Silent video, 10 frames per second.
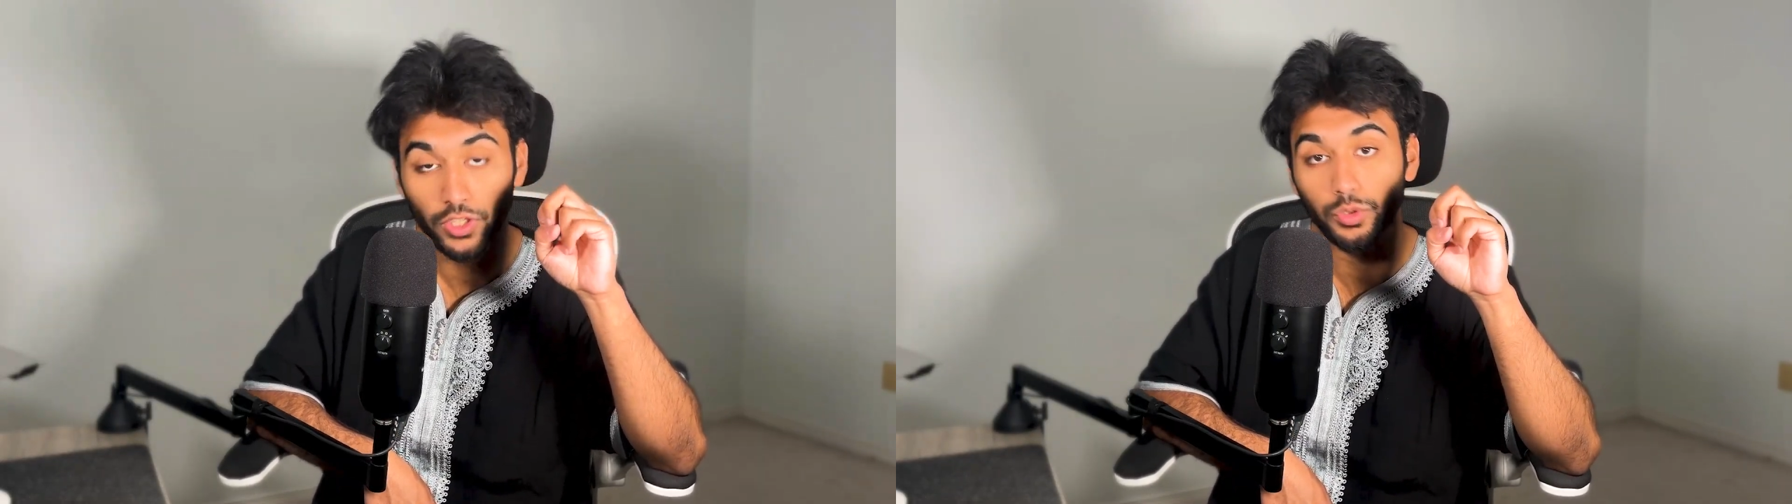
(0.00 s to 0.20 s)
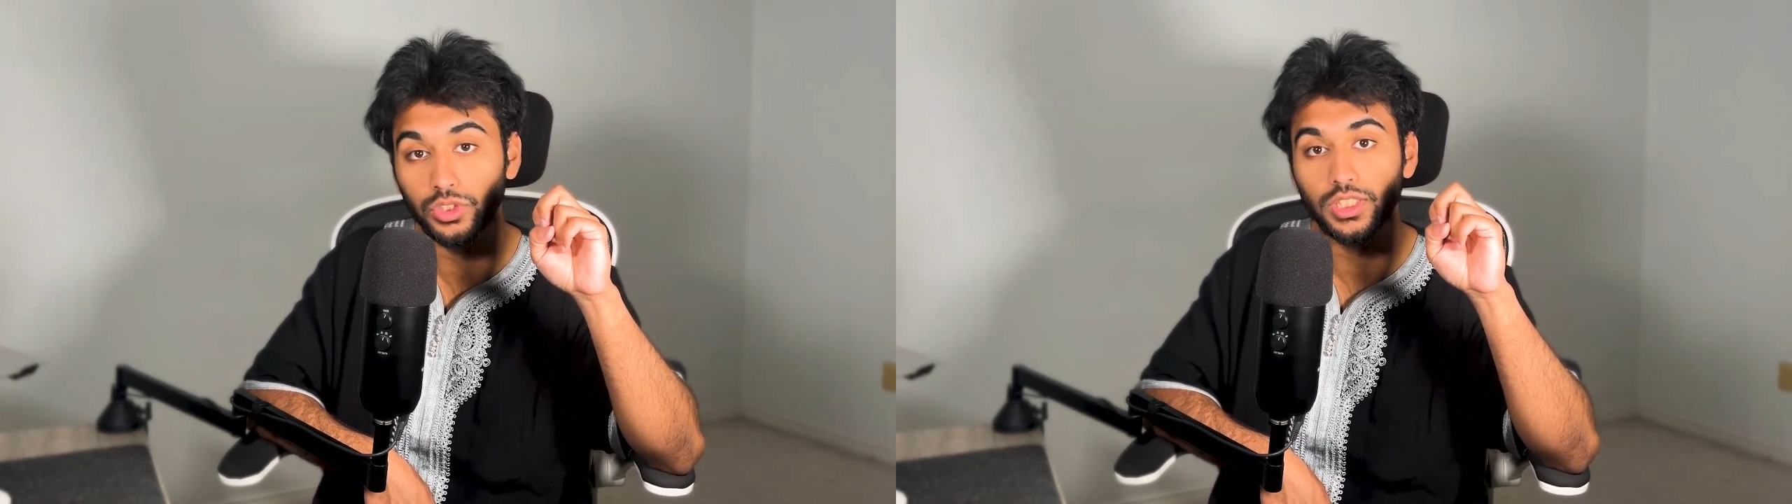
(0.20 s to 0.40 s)

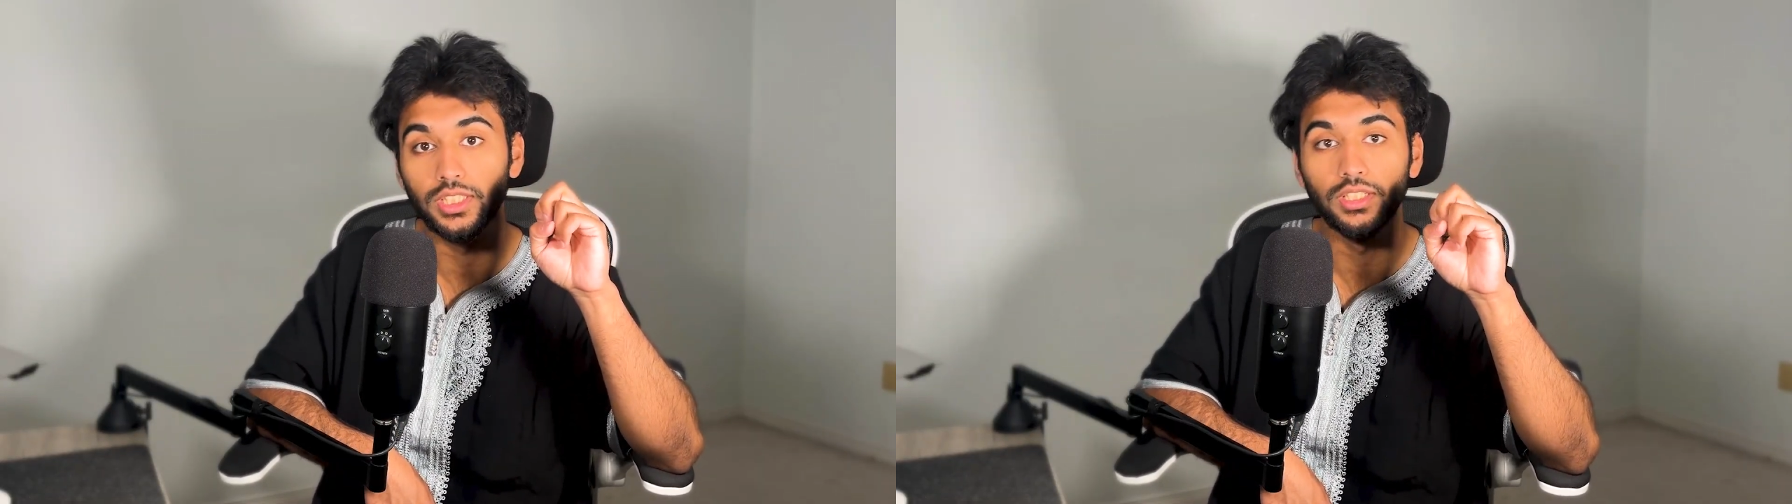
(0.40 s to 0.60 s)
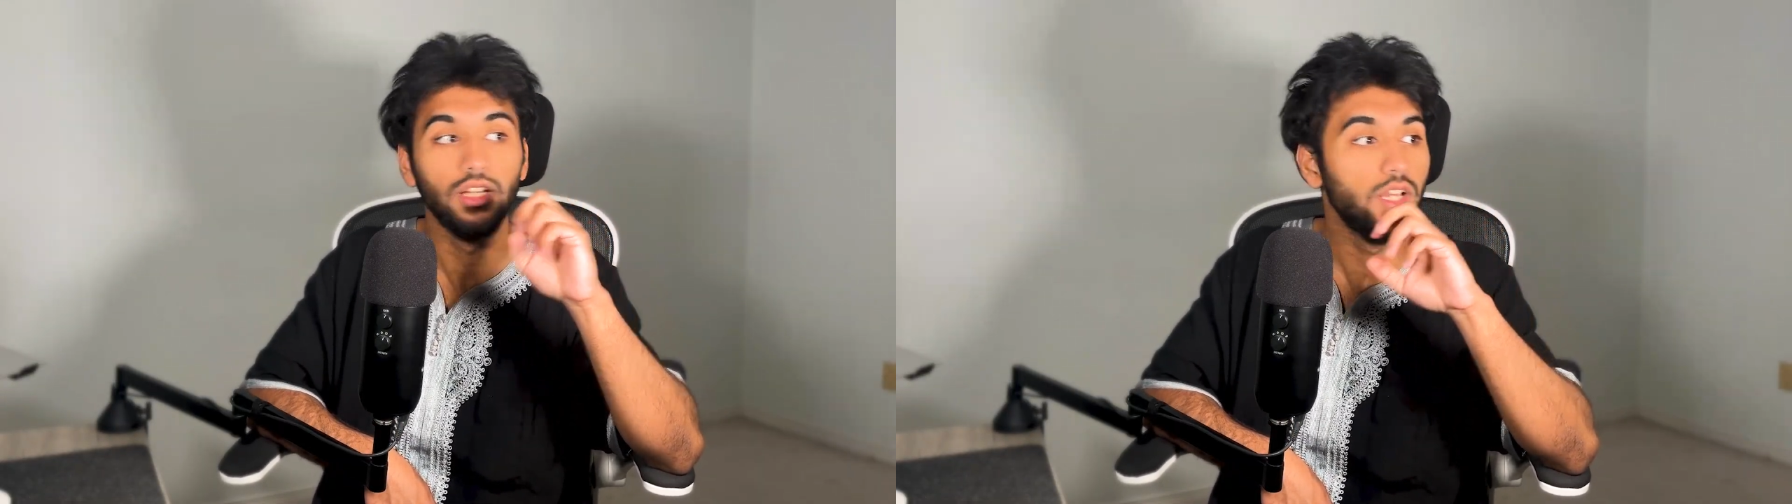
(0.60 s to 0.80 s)

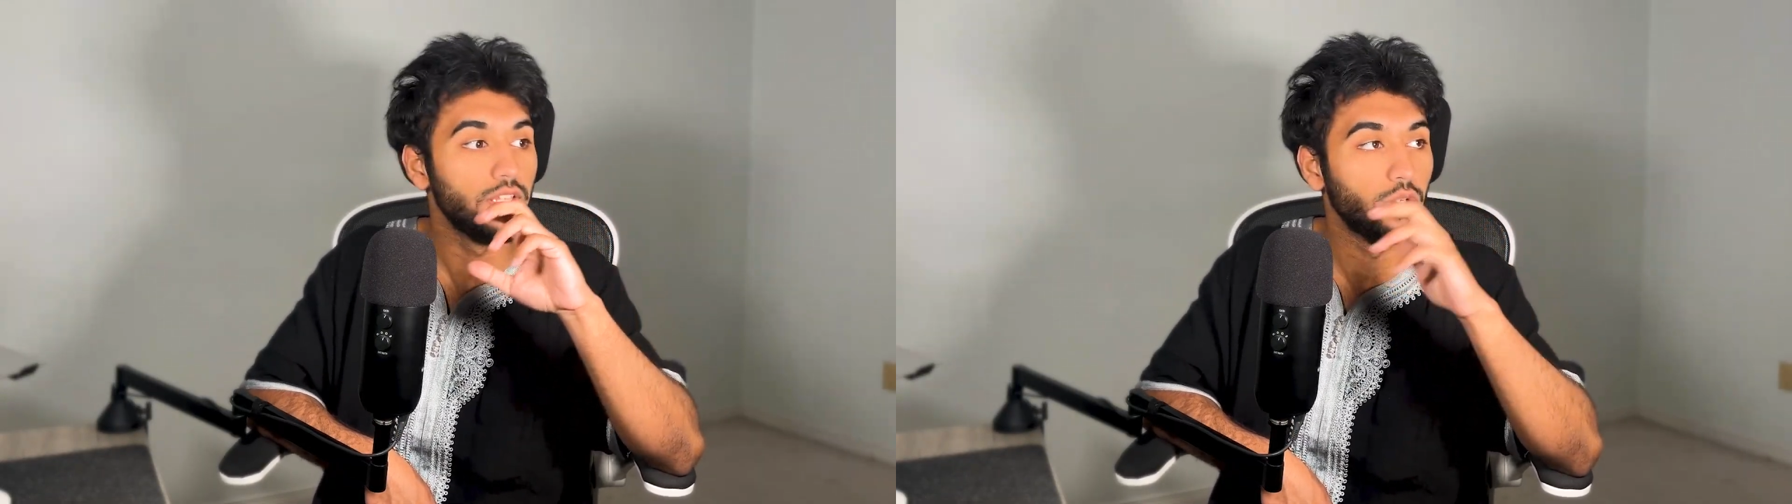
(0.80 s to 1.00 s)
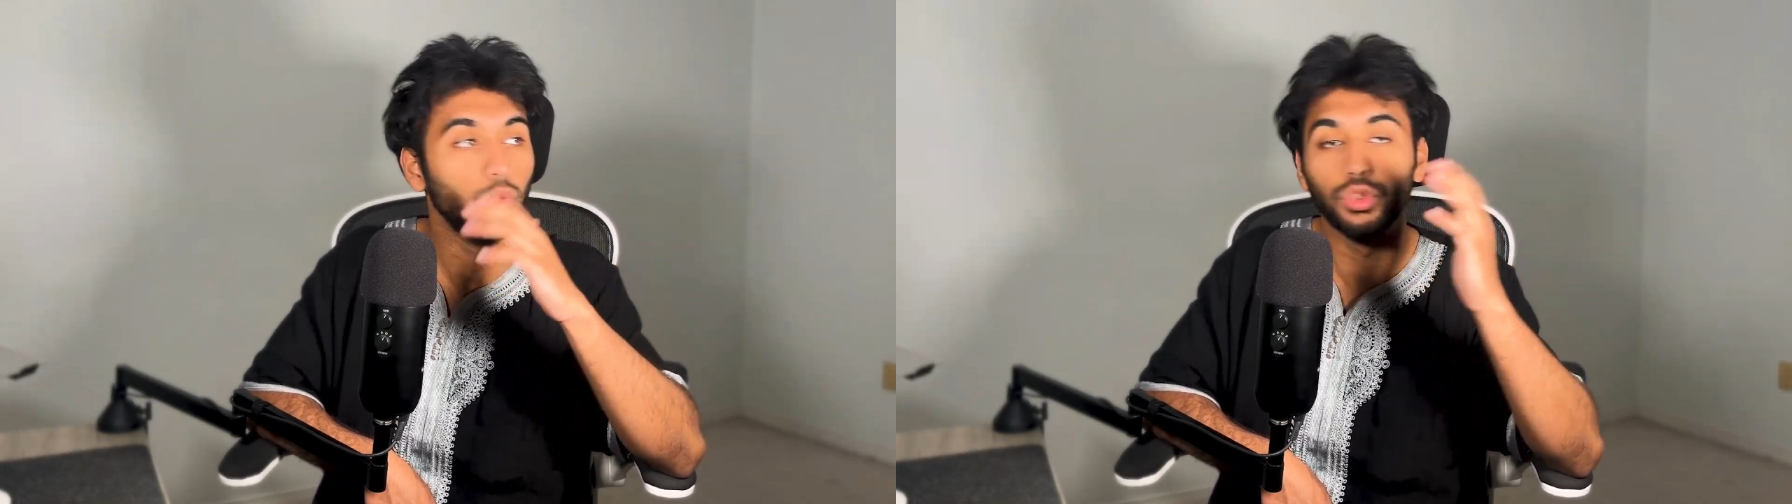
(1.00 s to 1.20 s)
routine,
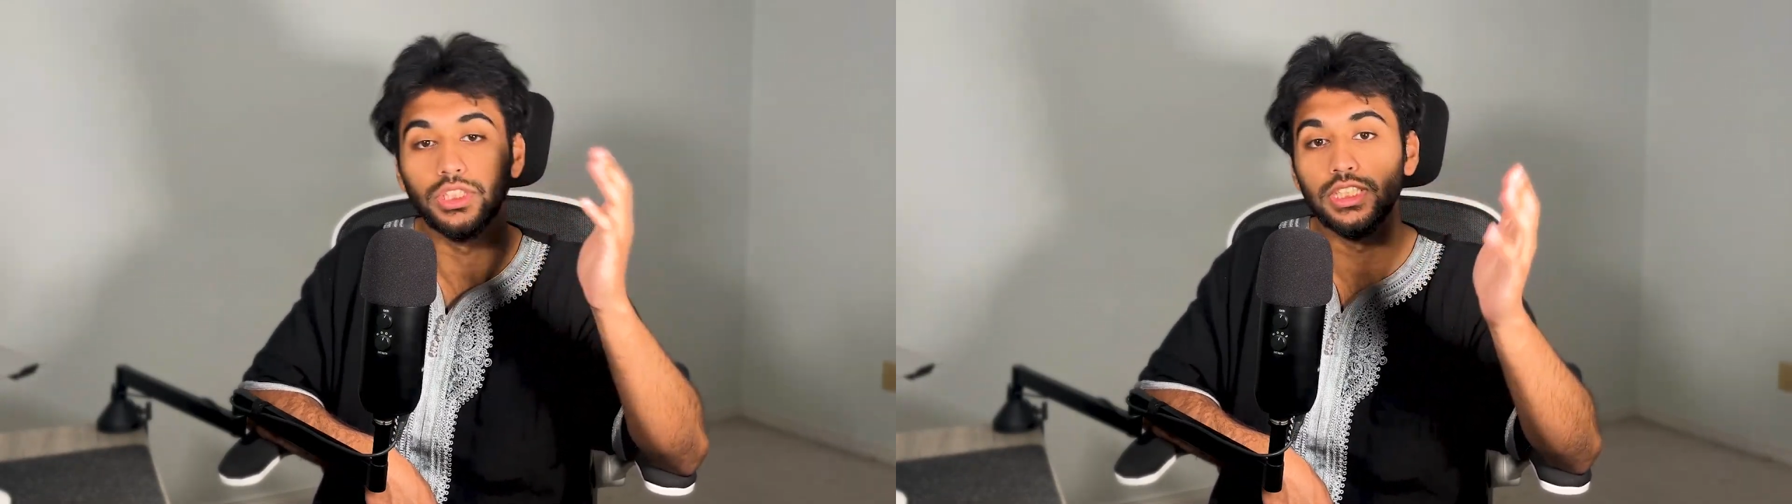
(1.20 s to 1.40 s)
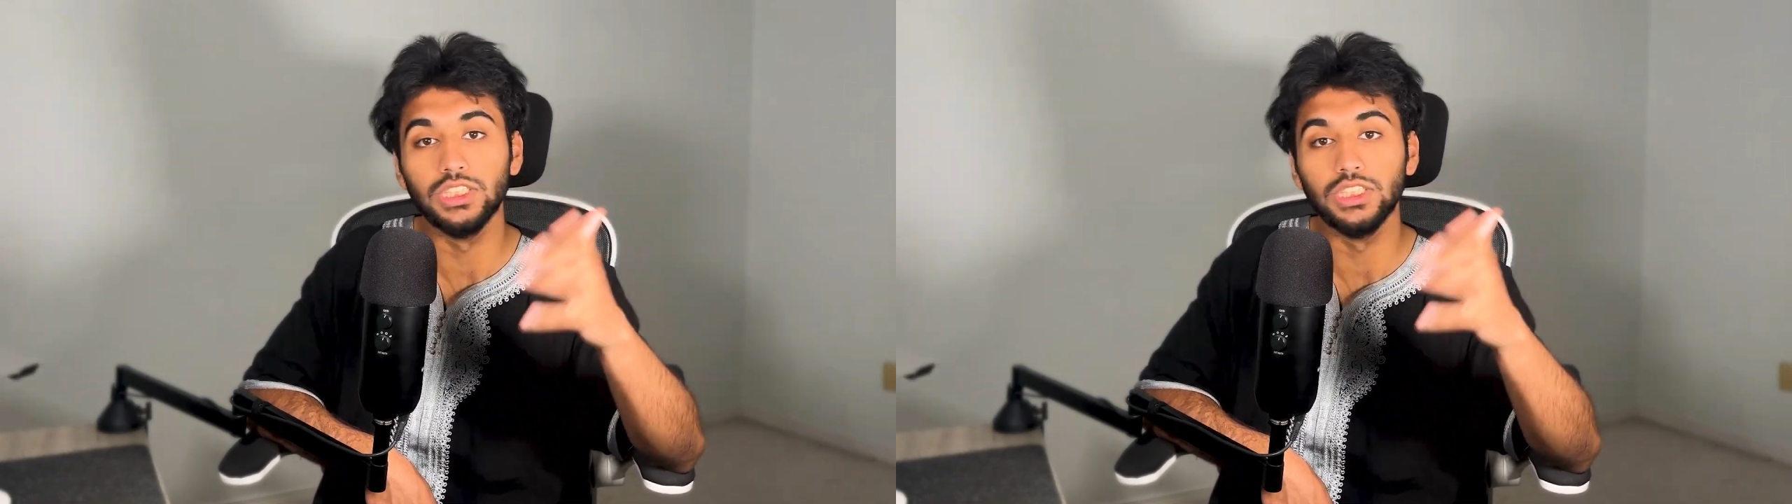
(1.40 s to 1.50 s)
the routines